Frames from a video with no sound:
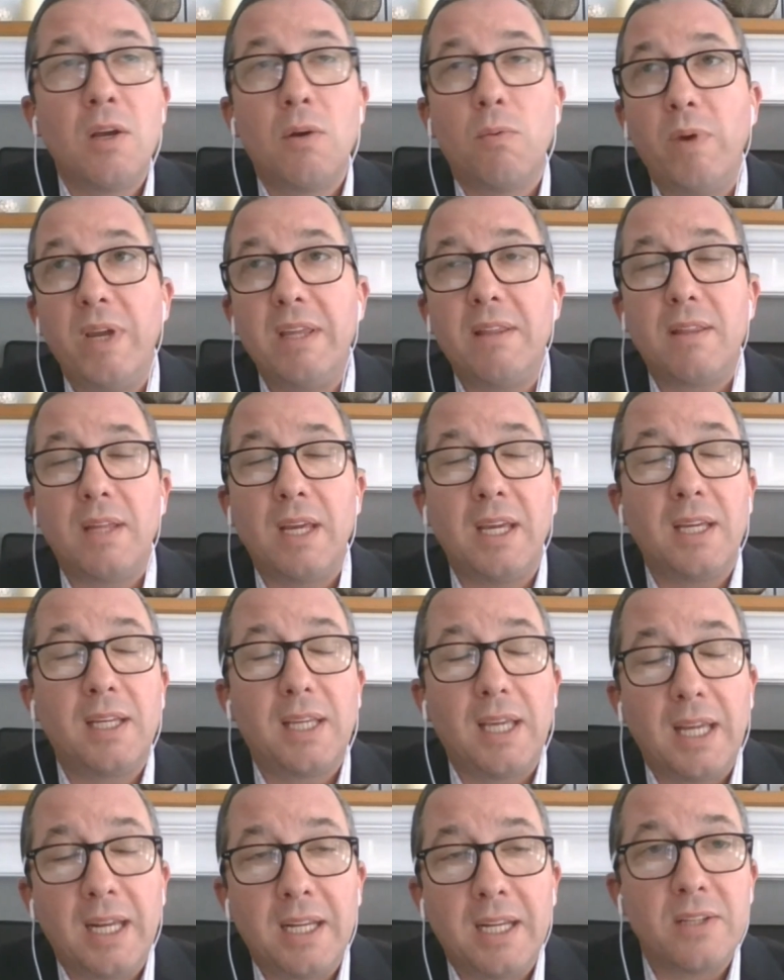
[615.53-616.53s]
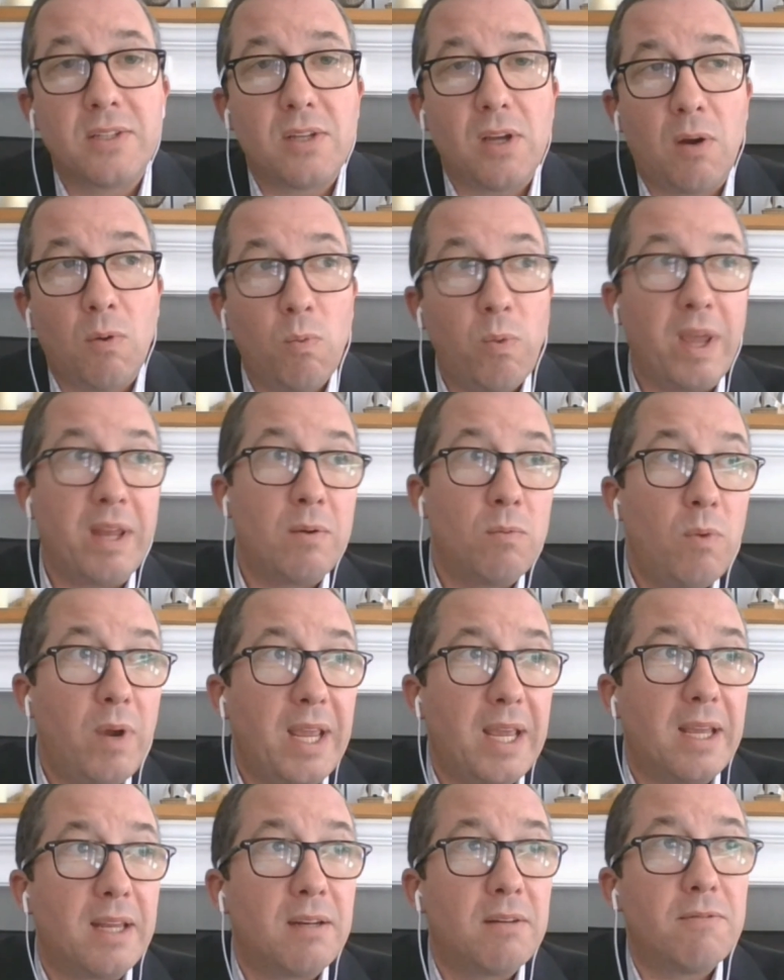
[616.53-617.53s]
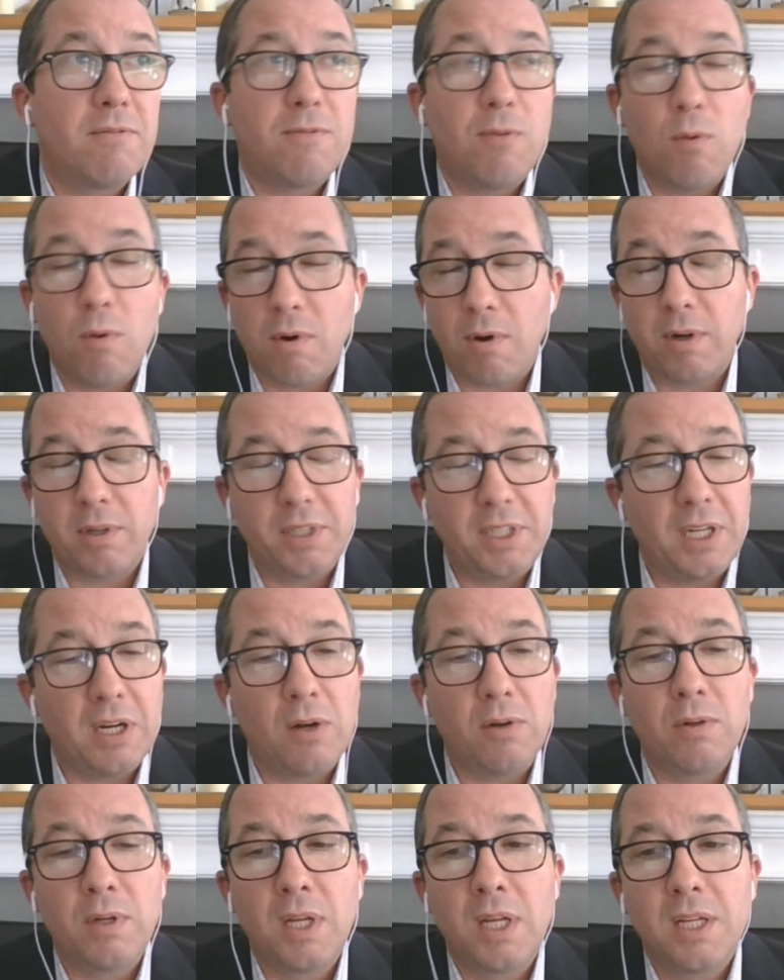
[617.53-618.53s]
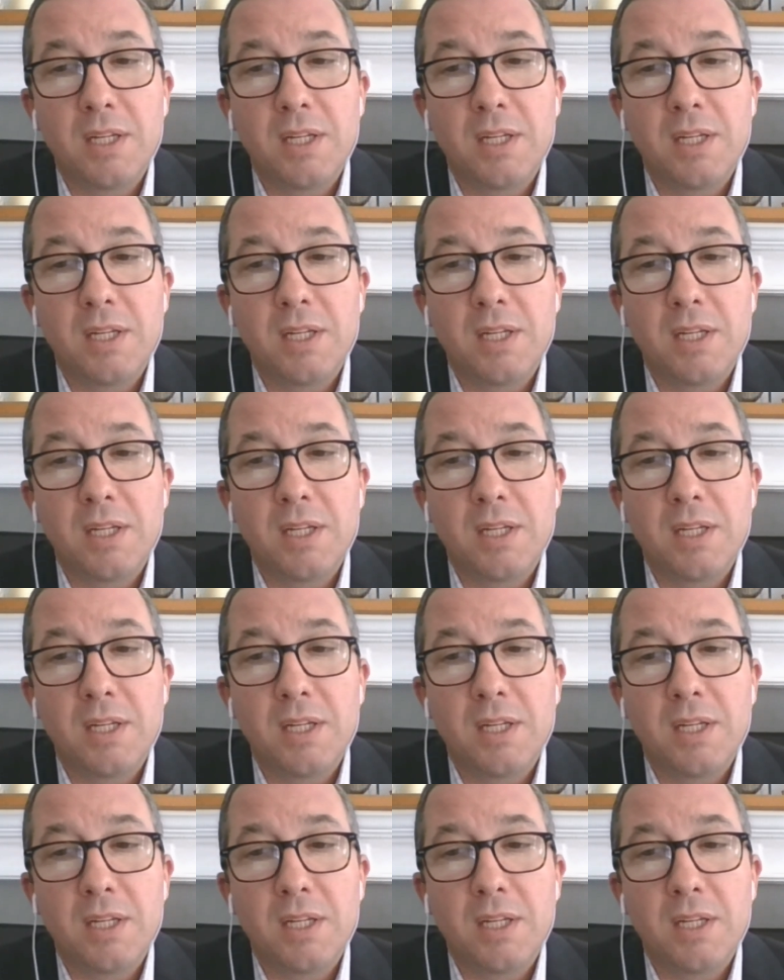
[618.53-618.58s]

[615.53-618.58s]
We think it is a win-win for, you know,